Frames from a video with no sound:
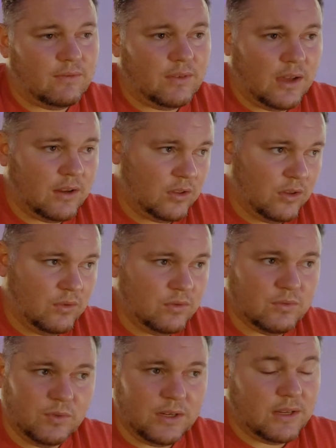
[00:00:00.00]
have not
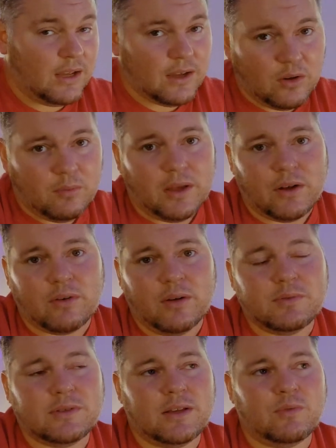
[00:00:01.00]
closed, we did not go
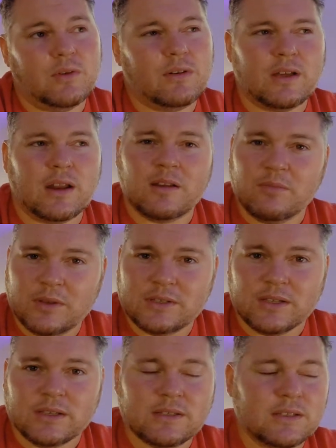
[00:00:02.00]
bankrupt, and we are not out of
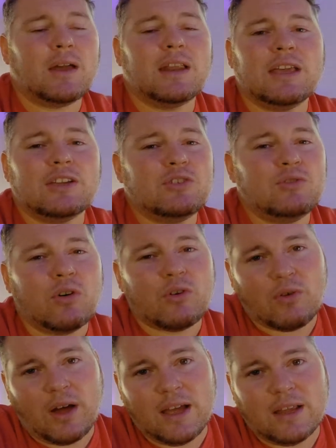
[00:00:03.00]
business. I'm not gonna get you
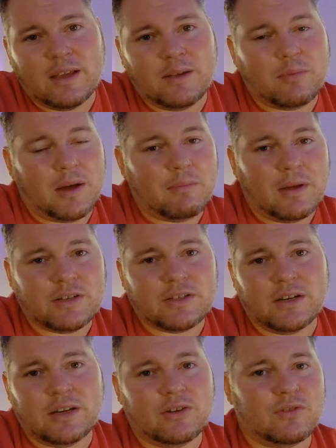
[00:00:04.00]
notoriety by
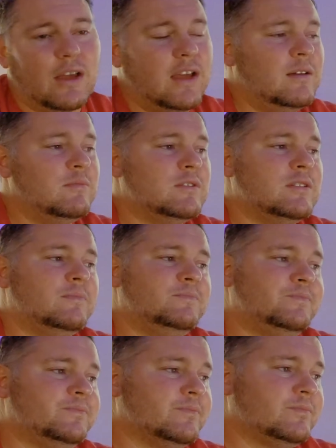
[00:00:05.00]
mentioning your names
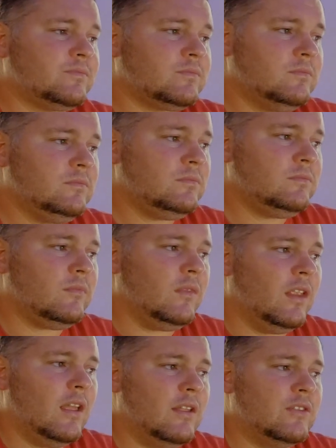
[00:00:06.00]

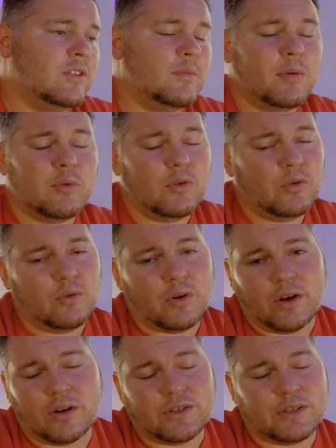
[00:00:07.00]
to the people who
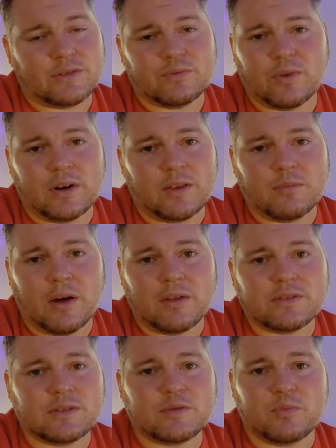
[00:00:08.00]
are just running their
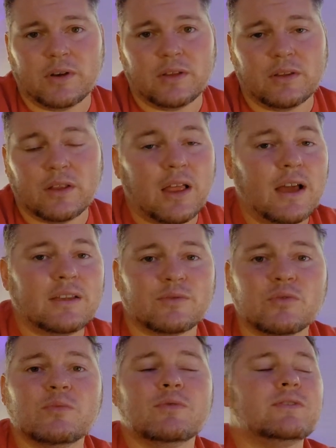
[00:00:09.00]
mouths, spreading the lies
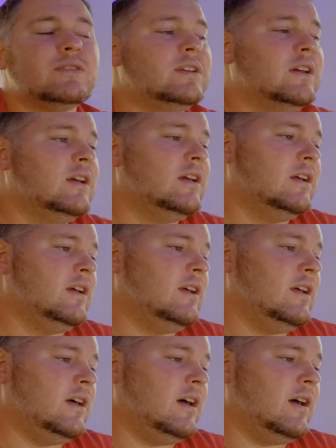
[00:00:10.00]
and rumors,
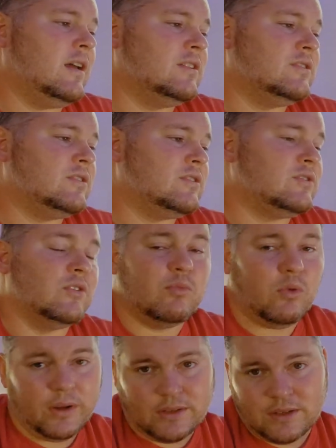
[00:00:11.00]
because there's just no
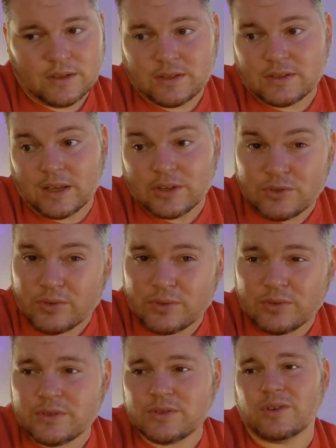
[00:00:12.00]
point, because it's not
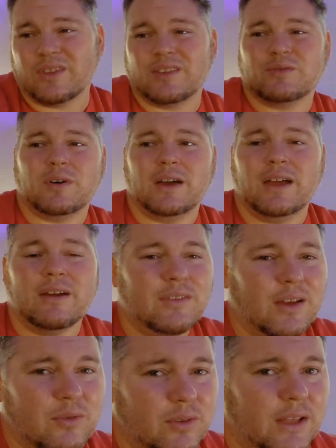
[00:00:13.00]
true. So that's why I have
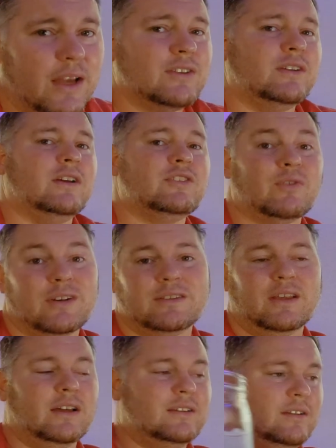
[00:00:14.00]
not really actually
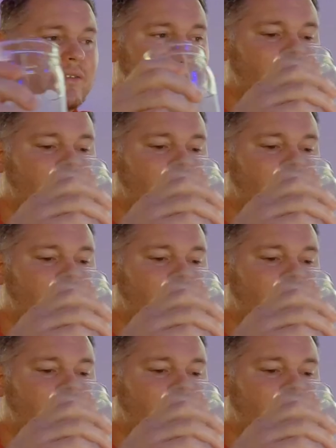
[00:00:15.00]
addressed that.